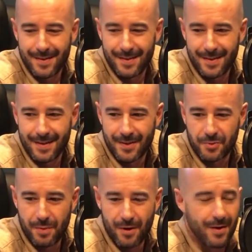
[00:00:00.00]

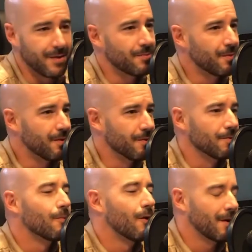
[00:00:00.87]
experience when you're
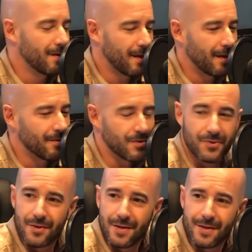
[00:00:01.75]
walking down the
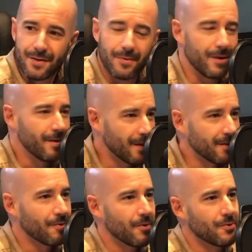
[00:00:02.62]
street or when you're at the
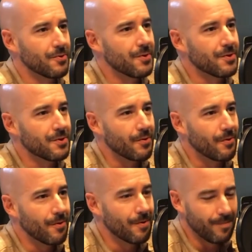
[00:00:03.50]
grocery
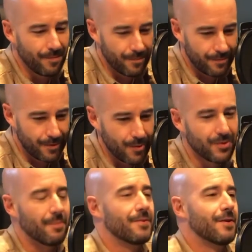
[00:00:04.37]
store, do
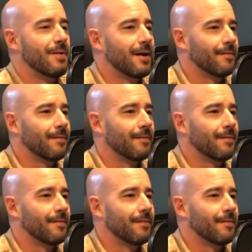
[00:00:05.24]
something about it.